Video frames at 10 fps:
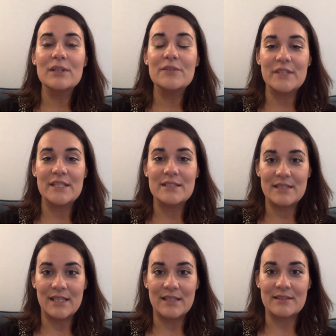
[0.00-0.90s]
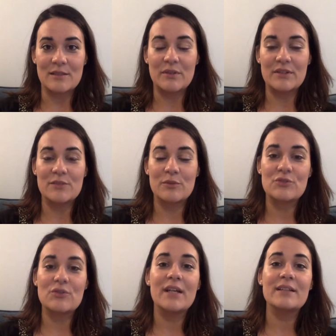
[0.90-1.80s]
of these things are because we're
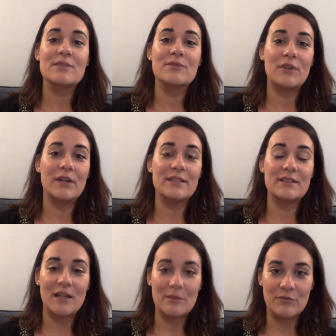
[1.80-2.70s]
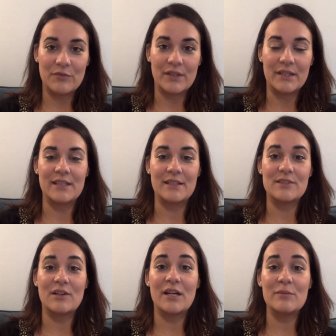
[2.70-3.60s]
trying to find comfort in a
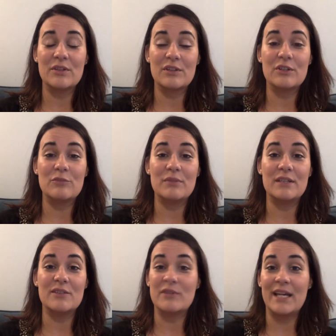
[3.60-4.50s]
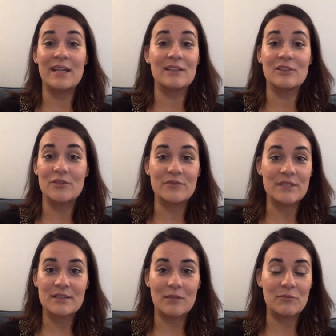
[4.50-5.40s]
time that could be creating a lot of
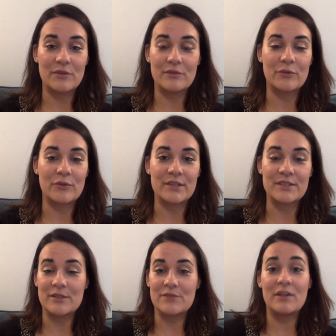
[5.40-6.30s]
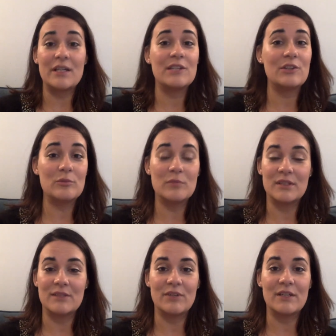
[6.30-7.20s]
discomfort for us. So it's very human
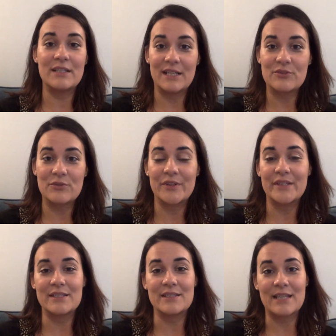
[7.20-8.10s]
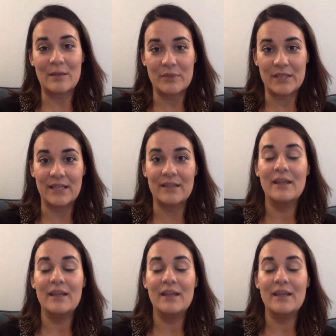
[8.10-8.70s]
and very natural that this is happening.